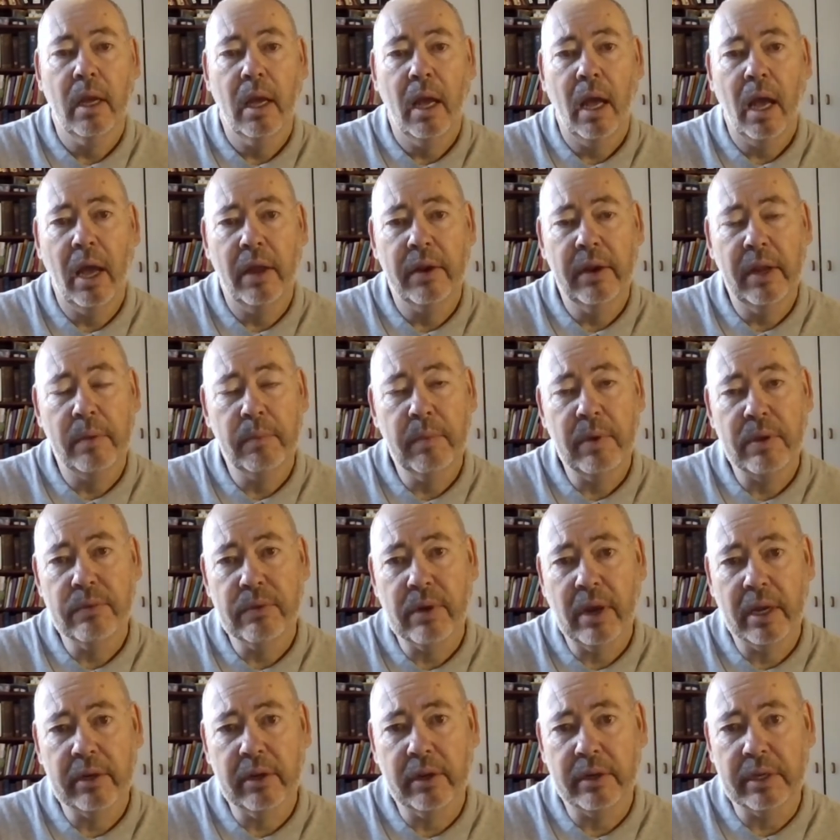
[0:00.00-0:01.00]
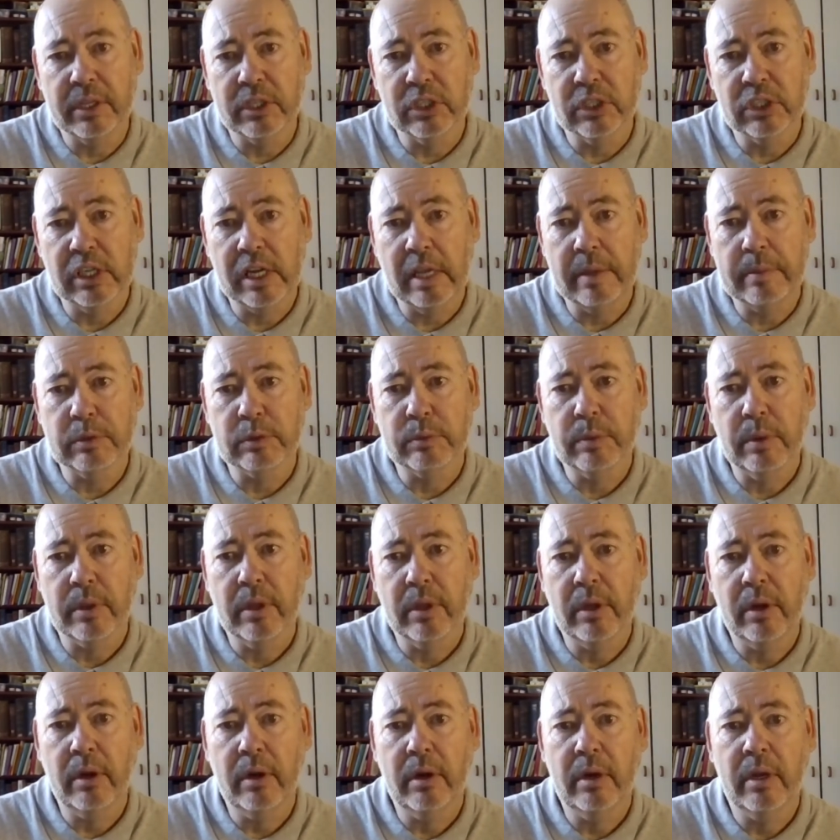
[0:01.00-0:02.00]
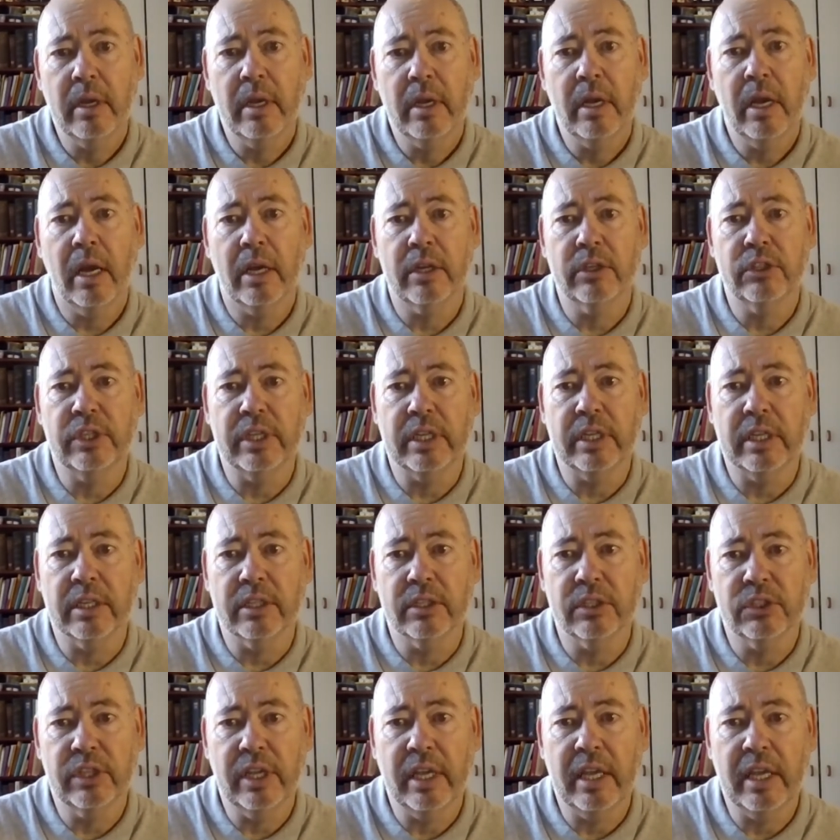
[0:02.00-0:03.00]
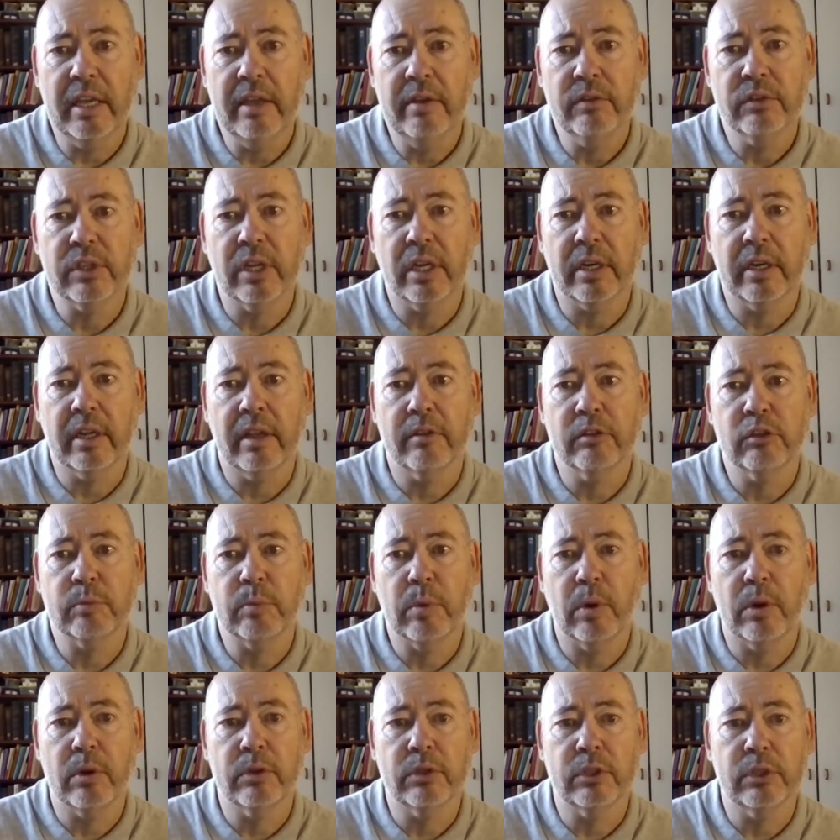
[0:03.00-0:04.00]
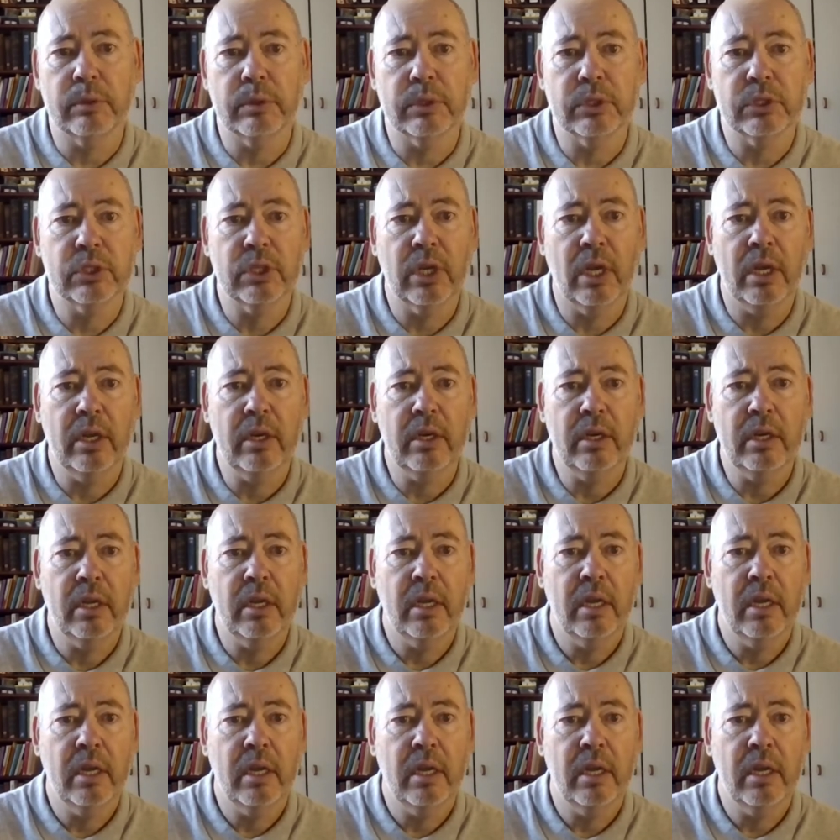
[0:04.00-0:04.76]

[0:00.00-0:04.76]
And then we find out he sleeps with her, and she conceives and gives birth to a son,